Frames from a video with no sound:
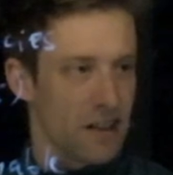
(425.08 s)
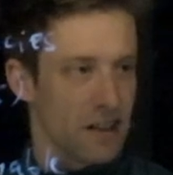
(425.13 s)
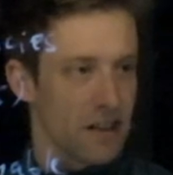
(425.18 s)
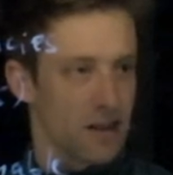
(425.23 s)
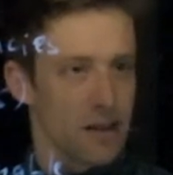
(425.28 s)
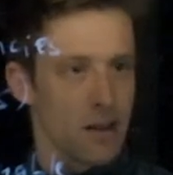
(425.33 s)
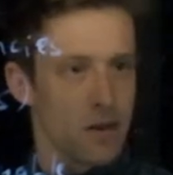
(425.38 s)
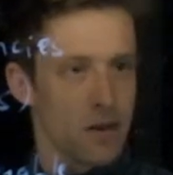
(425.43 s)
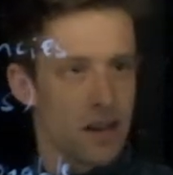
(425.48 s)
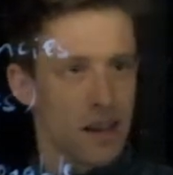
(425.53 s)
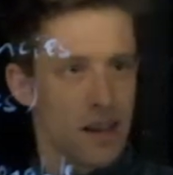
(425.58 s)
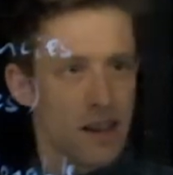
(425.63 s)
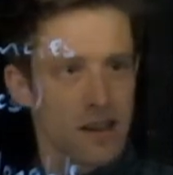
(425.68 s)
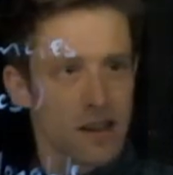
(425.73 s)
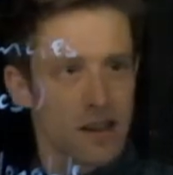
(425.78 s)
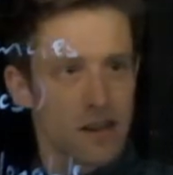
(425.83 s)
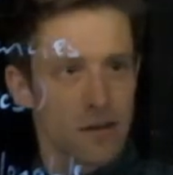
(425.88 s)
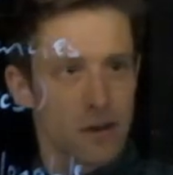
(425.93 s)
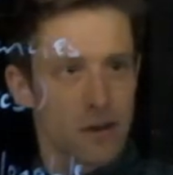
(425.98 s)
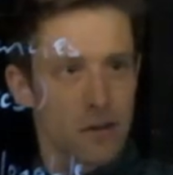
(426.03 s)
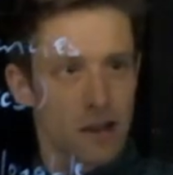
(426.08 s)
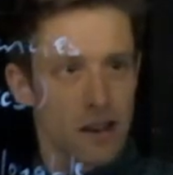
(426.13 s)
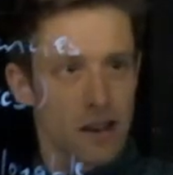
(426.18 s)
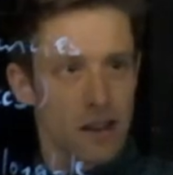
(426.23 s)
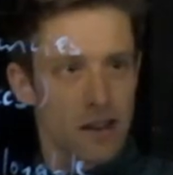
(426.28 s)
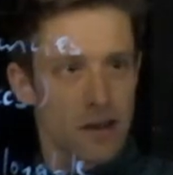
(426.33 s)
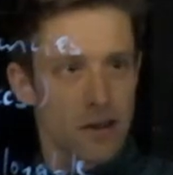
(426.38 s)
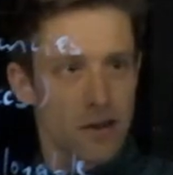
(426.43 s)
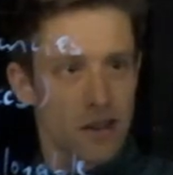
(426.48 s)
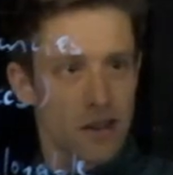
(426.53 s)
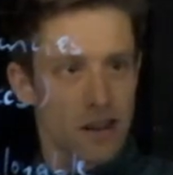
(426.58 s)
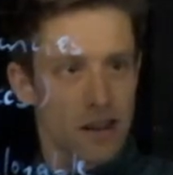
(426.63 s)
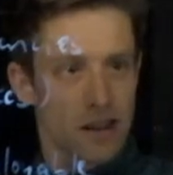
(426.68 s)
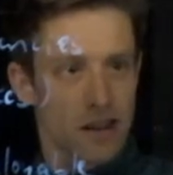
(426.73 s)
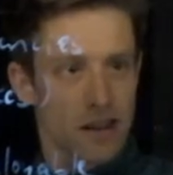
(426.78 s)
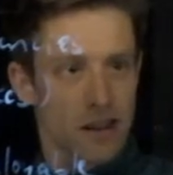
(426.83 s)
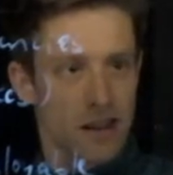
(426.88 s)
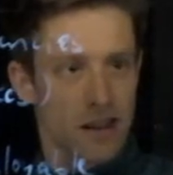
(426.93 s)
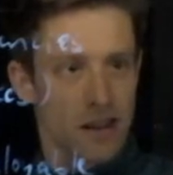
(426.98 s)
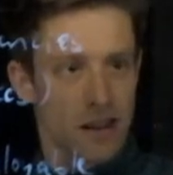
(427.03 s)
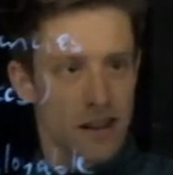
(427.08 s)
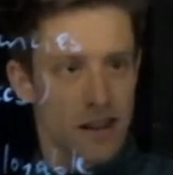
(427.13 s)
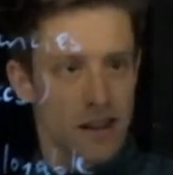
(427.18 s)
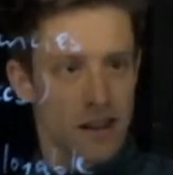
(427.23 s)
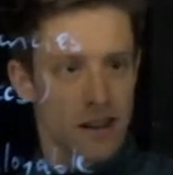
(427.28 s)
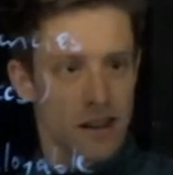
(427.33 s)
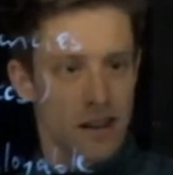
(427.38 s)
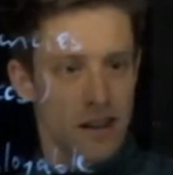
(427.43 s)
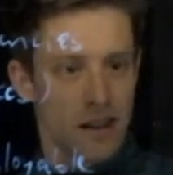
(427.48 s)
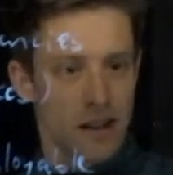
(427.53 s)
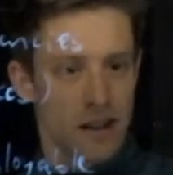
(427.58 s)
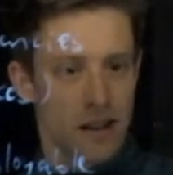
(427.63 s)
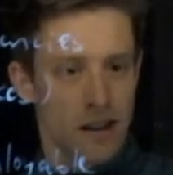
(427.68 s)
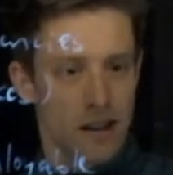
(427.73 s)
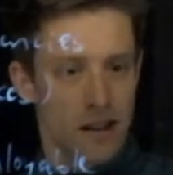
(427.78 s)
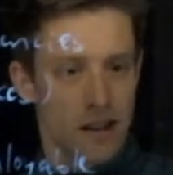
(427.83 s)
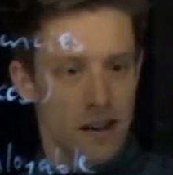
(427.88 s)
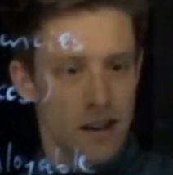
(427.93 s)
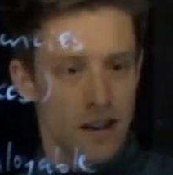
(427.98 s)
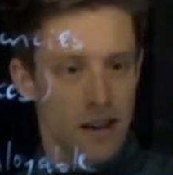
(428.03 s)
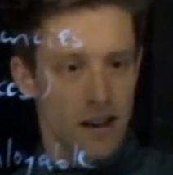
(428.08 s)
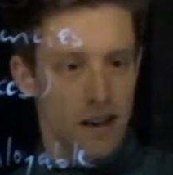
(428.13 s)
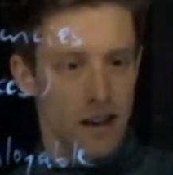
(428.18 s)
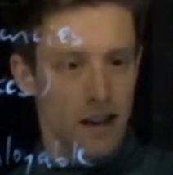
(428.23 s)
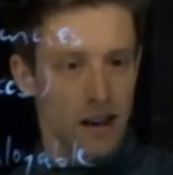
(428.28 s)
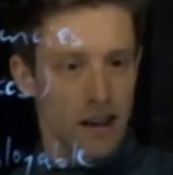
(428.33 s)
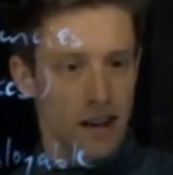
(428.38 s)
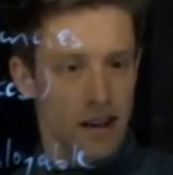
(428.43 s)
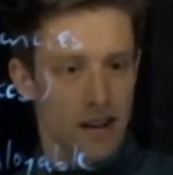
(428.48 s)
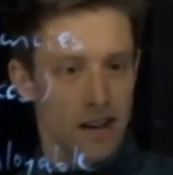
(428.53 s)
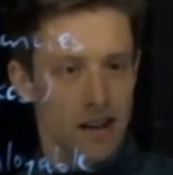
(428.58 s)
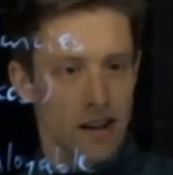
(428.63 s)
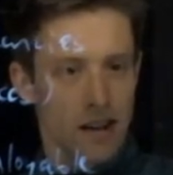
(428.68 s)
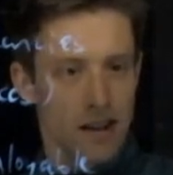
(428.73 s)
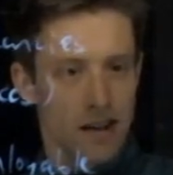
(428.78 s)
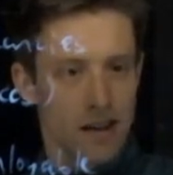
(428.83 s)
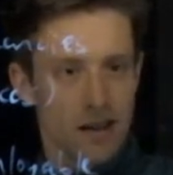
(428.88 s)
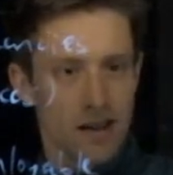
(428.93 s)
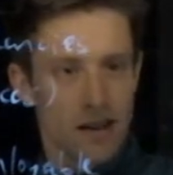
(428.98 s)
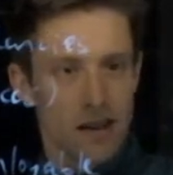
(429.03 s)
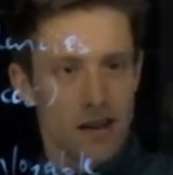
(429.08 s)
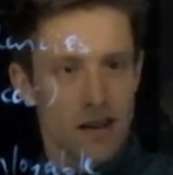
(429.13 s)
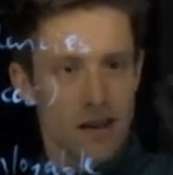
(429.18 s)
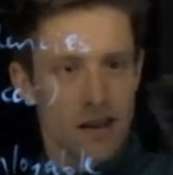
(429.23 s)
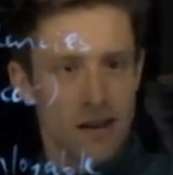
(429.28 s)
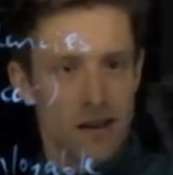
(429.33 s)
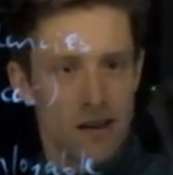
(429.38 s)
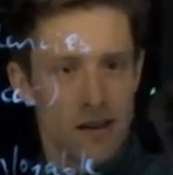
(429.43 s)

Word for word: of this notation, what we can do is like this.